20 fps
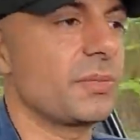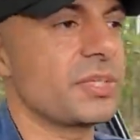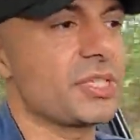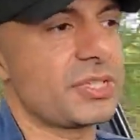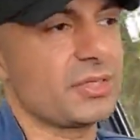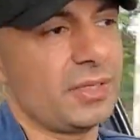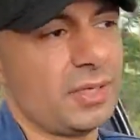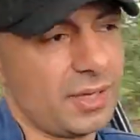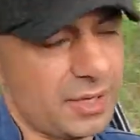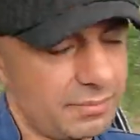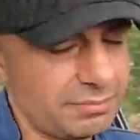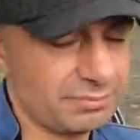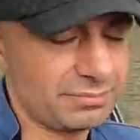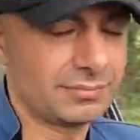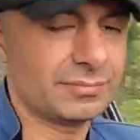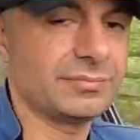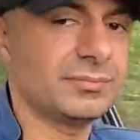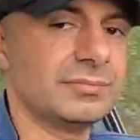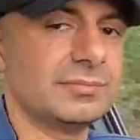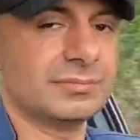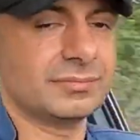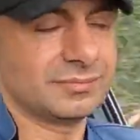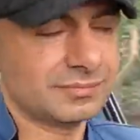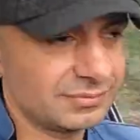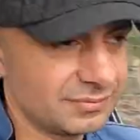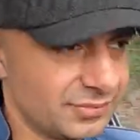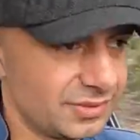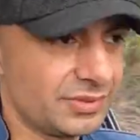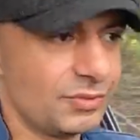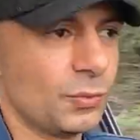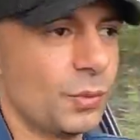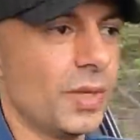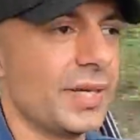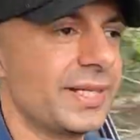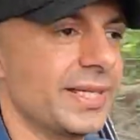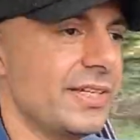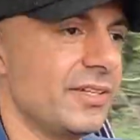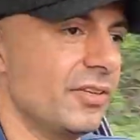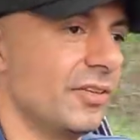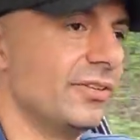which I'm
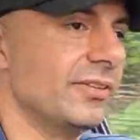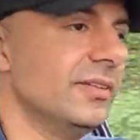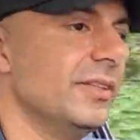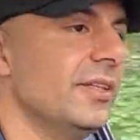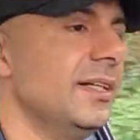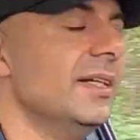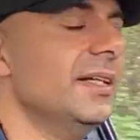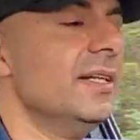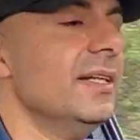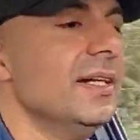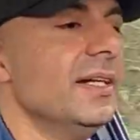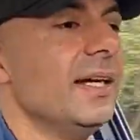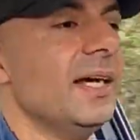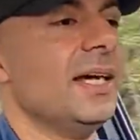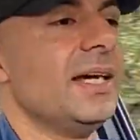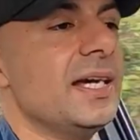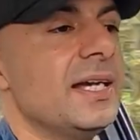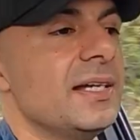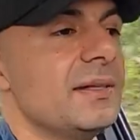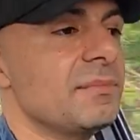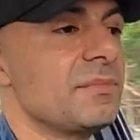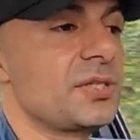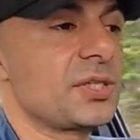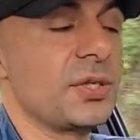working on.